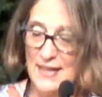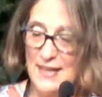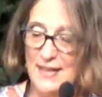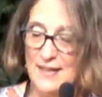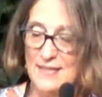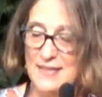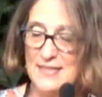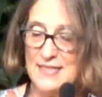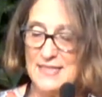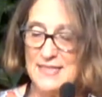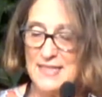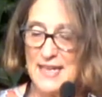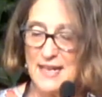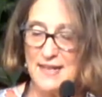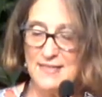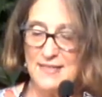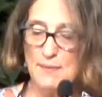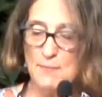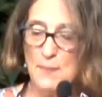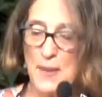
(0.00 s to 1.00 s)

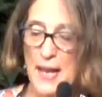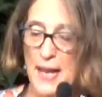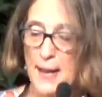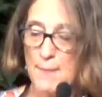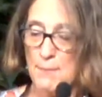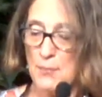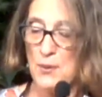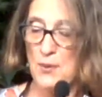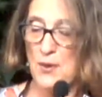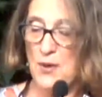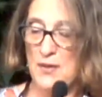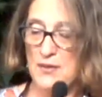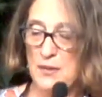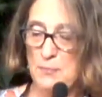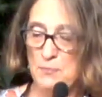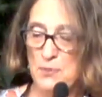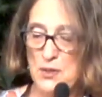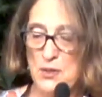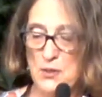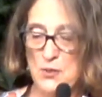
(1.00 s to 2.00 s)
The paper on the
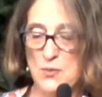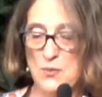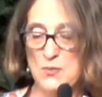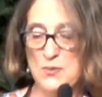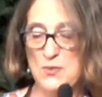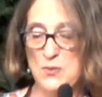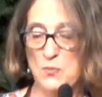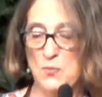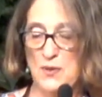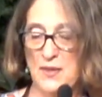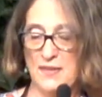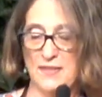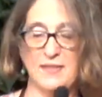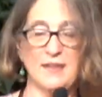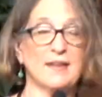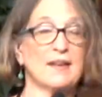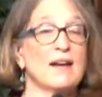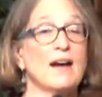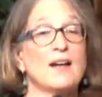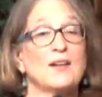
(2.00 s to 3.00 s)
pews with the
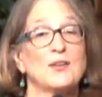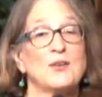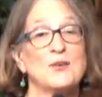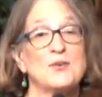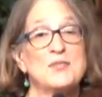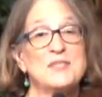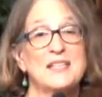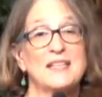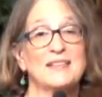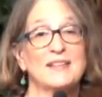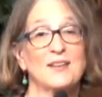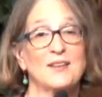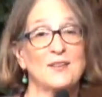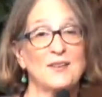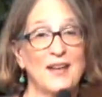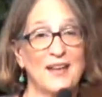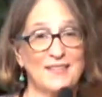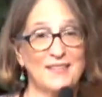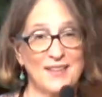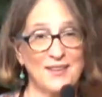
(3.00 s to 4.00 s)
colors
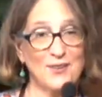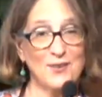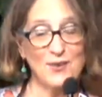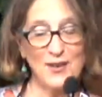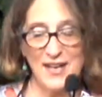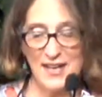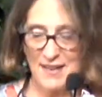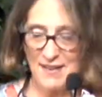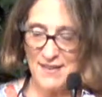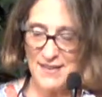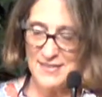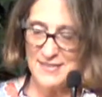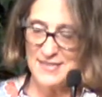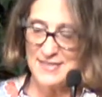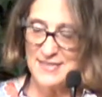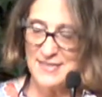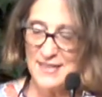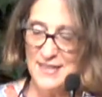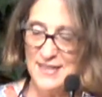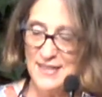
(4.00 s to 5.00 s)
and the crayons
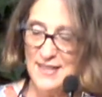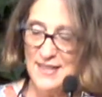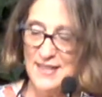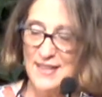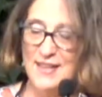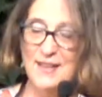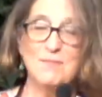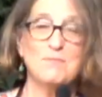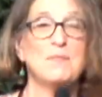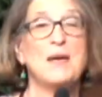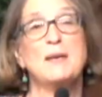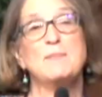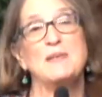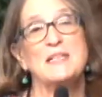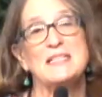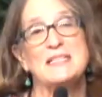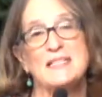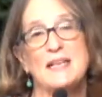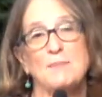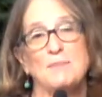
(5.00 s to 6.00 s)
may be
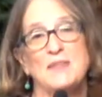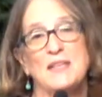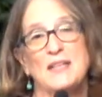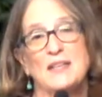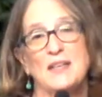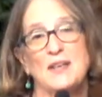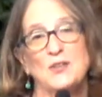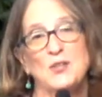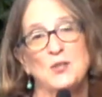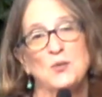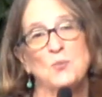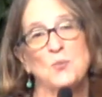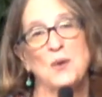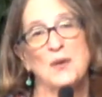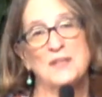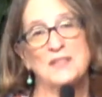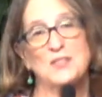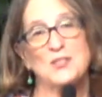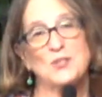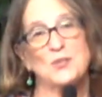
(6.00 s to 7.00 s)
something that you want
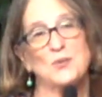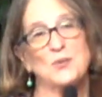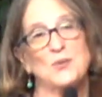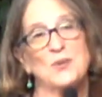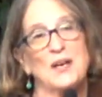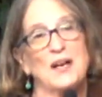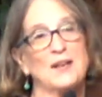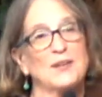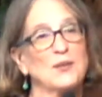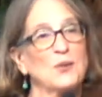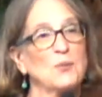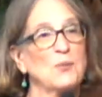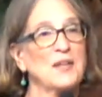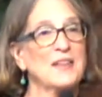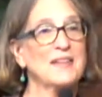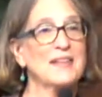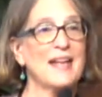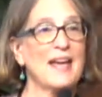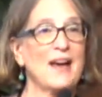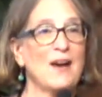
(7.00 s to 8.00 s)
to color with
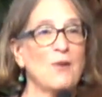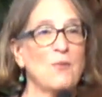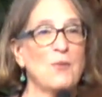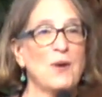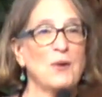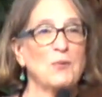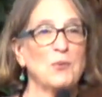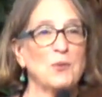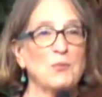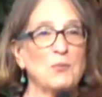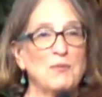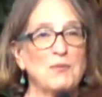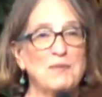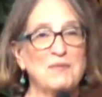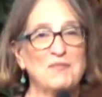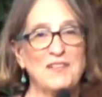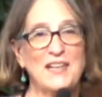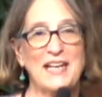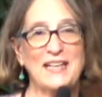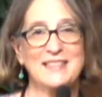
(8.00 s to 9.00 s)
now while we're
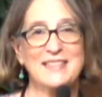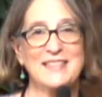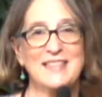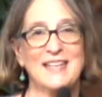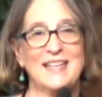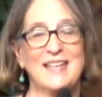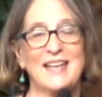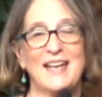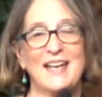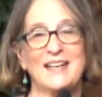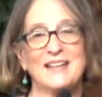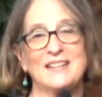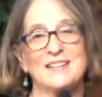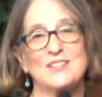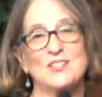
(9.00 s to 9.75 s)
reflecting and